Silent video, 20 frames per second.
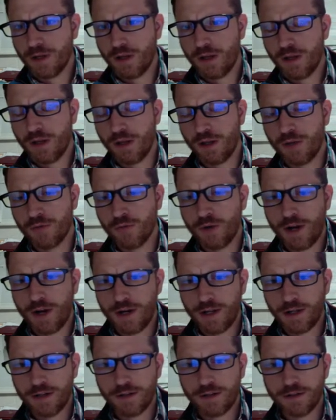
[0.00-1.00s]
In
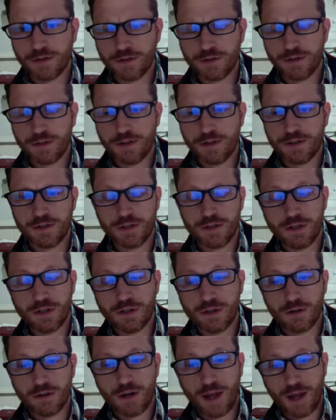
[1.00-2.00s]
writing an additional lesson, you
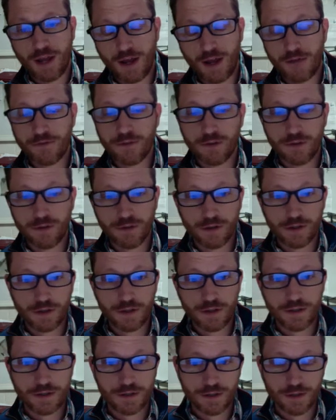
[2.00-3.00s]
don't have to look at
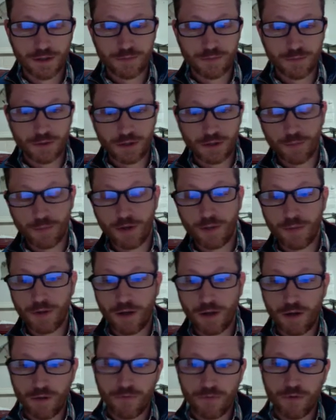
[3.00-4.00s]
these things, but they might be
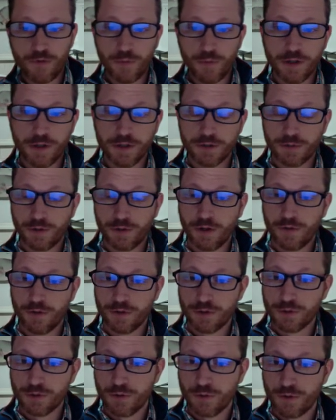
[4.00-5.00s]
helpful because we have our
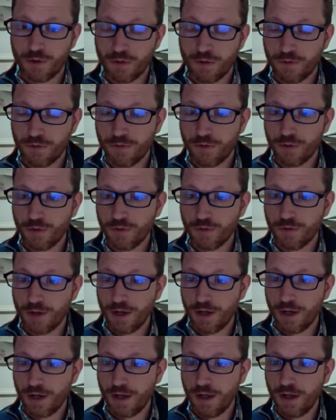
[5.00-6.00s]
short overview of writing.